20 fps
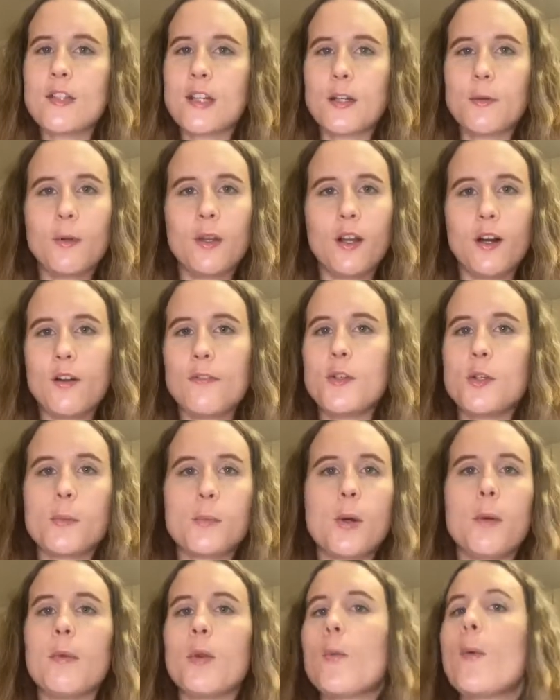I know a lot of you are
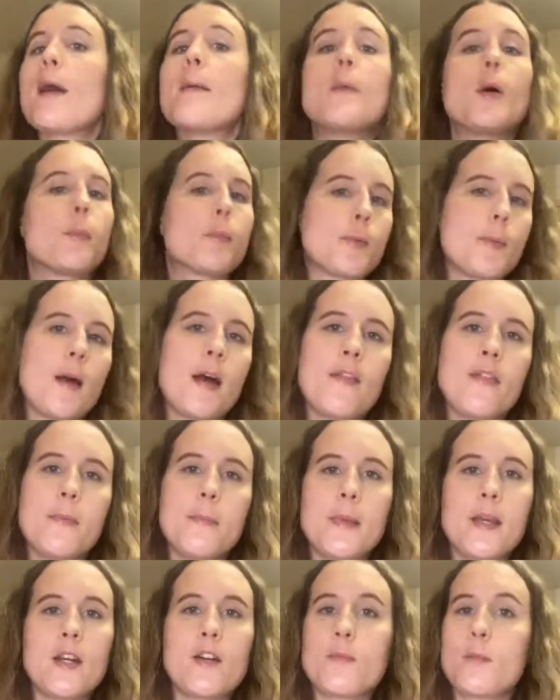probably way more prepared than
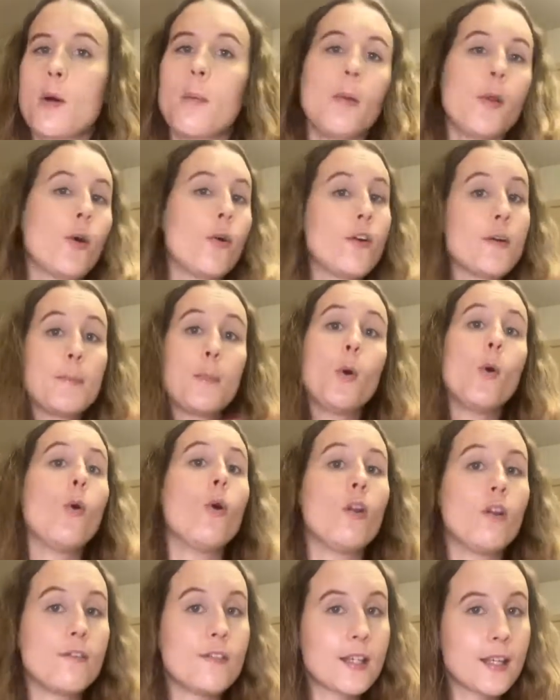me and have probably already bought
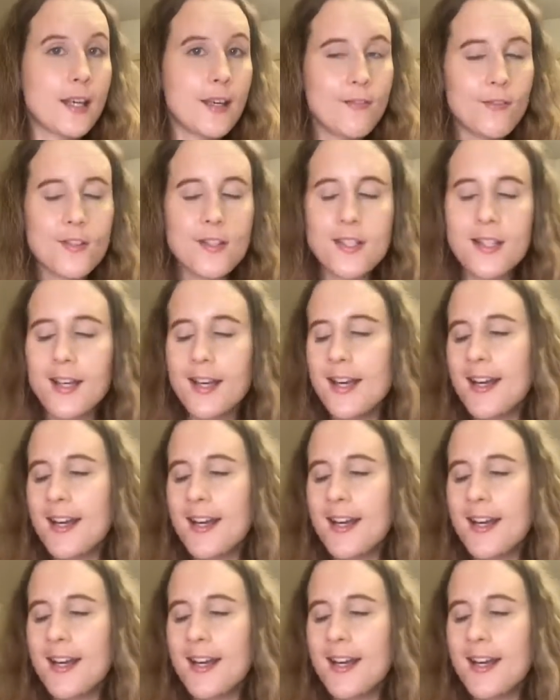all of your gifts.